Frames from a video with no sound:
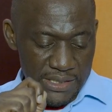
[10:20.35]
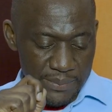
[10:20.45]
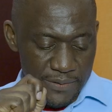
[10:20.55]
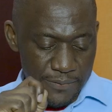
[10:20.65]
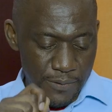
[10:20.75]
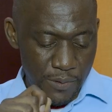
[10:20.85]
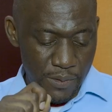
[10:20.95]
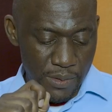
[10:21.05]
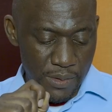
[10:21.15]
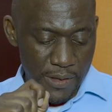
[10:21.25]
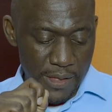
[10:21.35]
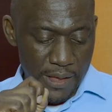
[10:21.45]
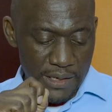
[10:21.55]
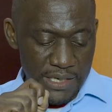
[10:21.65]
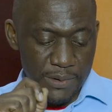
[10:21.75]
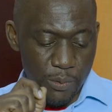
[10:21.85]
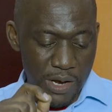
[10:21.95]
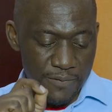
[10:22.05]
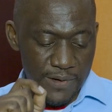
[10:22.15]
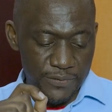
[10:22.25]
chapter
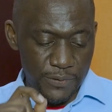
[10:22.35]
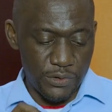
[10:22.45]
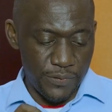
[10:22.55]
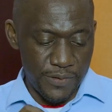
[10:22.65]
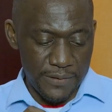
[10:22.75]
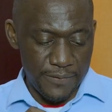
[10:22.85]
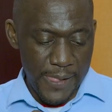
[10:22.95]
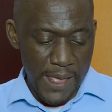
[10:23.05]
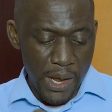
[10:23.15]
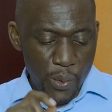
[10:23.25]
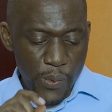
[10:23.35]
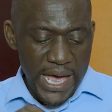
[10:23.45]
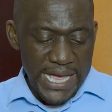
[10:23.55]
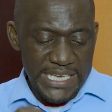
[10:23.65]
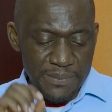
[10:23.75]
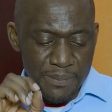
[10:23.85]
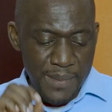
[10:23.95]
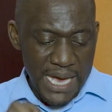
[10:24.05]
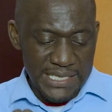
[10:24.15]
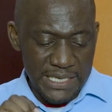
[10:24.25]
1, verse 4 to 5. We are his
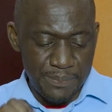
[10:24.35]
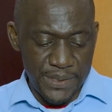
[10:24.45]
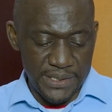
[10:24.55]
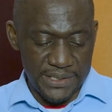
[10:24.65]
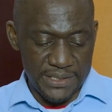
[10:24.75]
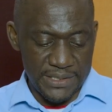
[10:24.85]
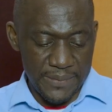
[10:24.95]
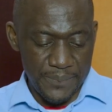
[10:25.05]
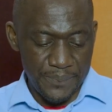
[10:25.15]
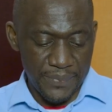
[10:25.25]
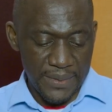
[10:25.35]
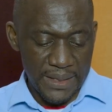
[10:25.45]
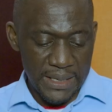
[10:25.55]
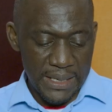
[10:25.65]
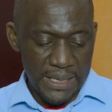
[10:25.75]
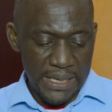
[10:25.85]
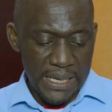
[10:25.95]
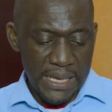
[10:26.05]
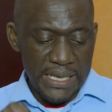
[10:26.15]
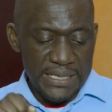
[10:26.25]
masterpiece.
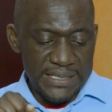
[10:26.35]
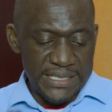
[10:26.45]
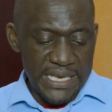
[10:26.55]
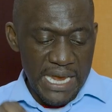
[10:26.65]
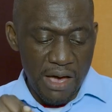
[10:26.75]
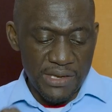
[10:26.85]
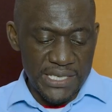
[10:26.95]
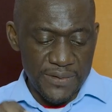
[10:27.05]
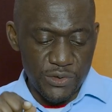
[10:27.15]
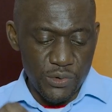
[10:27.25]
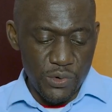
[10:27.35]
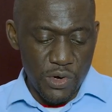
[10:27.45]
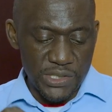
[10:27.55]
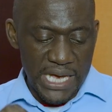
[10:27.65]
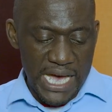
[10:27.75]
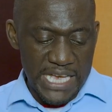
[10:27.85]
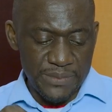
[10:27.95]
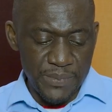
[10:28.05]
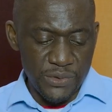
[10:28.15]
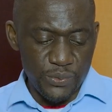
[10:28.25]
Seeing ourselves through God's eyes
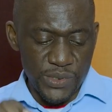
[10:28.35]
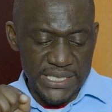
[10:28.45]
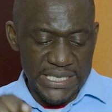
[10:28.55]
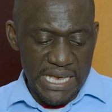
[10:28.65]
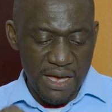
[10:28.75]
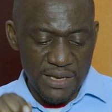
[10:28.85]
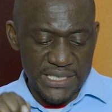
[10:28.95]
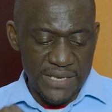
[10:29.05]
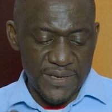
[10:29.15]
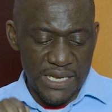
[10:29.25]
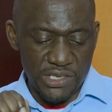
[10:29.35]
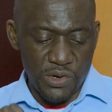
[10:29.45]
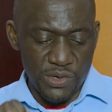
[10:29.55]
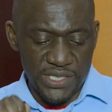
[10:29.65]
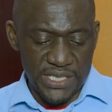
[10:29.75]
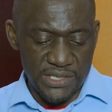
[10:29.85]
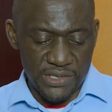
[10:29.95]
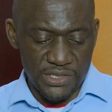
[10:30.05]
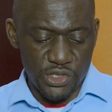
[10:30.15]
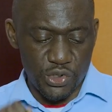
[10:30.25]
means we see ourselves as God sees
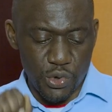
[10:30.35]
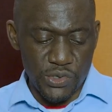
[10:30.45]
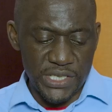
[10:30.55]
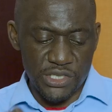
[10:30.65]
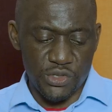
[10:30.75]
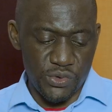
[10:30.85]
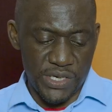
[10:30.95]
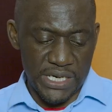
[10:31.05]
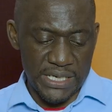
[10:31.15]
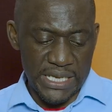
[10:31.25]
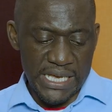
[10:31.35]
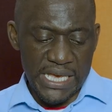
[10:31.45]
us. Chosen children,